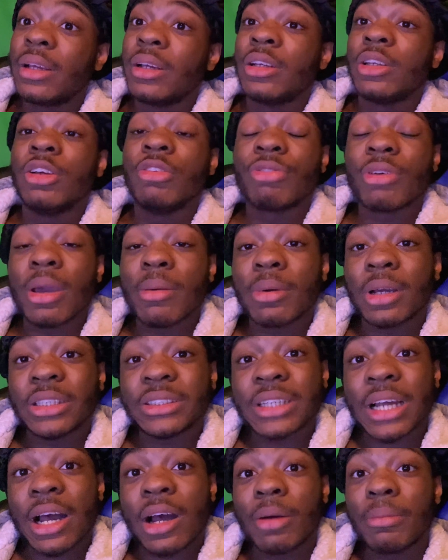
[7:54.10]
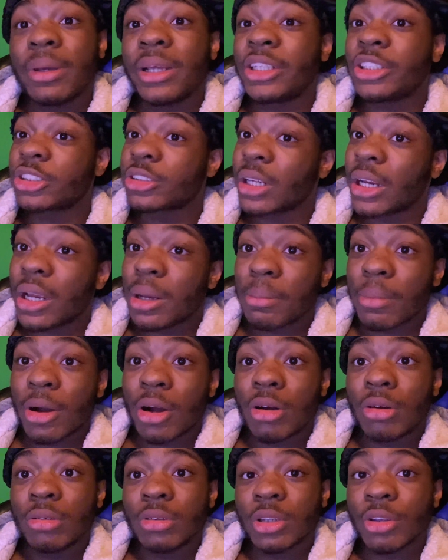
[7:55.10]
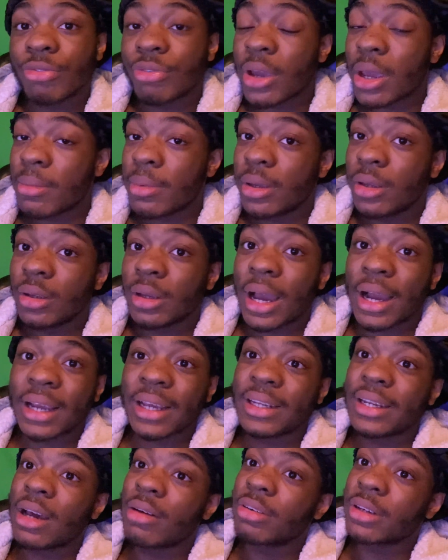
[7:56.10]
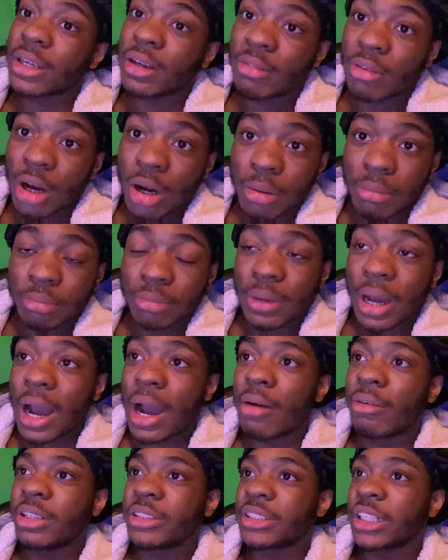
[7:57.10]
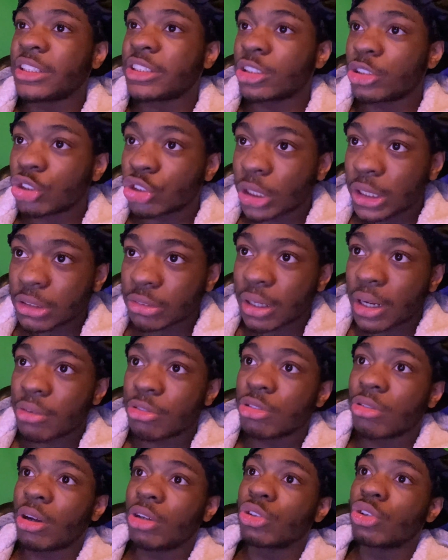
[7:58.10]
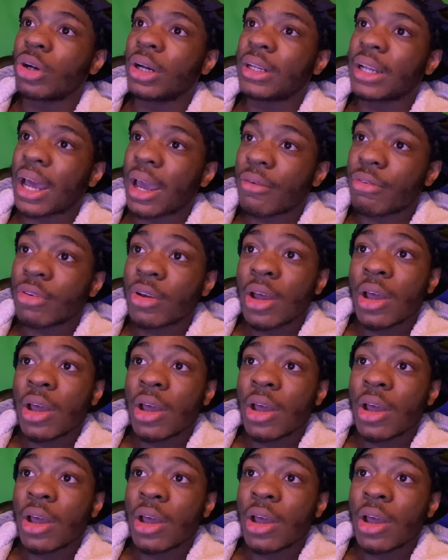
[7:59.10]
You feel me? Cause y'all been on stream, bro. You feel me? I can never give up. I always chase your dreams, whatever you want to do in life.